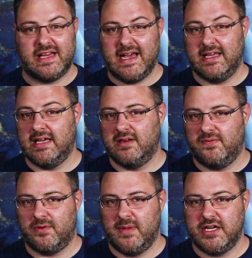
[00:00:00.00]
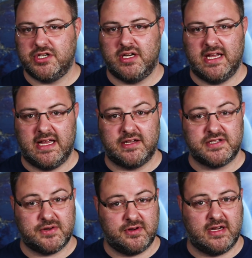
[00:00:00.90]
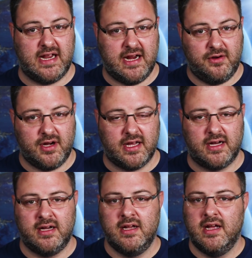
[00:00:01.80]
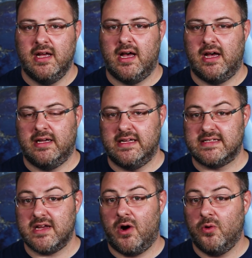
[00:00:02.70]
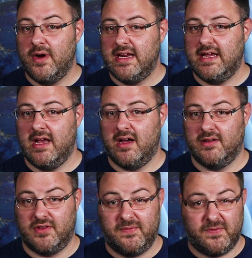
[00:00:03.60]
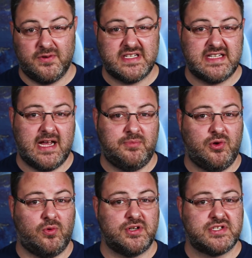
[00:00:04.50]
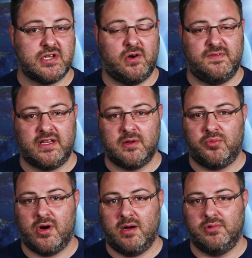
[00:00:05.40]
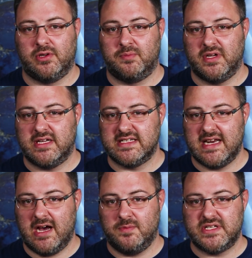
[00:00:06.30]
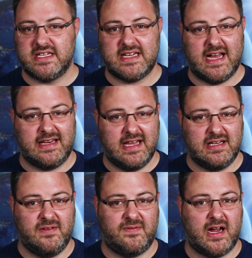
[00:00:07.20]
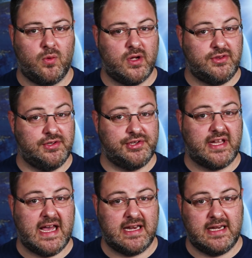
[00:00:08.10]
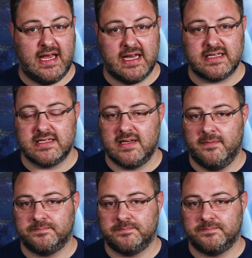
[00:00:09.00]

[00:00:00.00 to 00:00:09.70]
lacking information in a certain area is already the first step towards solving the problem, because it helps us identify what to look at next.